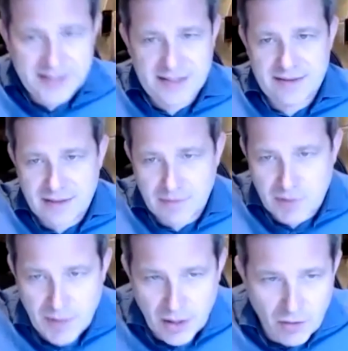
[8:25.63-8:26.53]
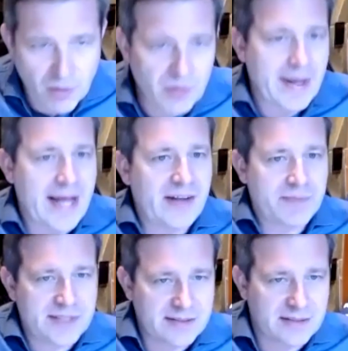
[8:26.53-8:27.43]
system or my order
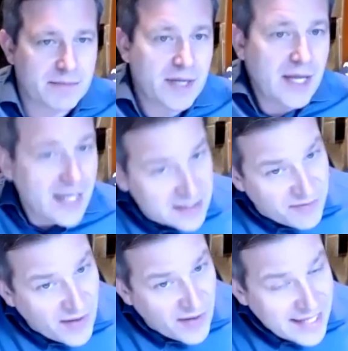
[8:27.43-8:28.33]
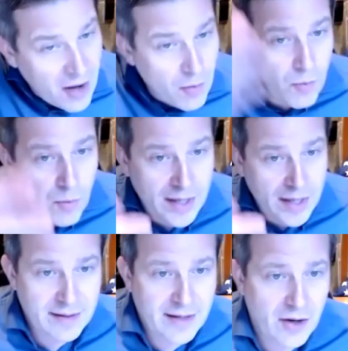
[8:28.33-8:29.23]
management system to find out
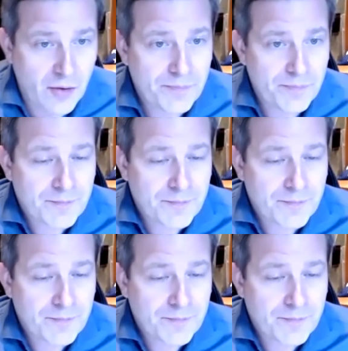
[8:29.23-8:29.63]
what, you know,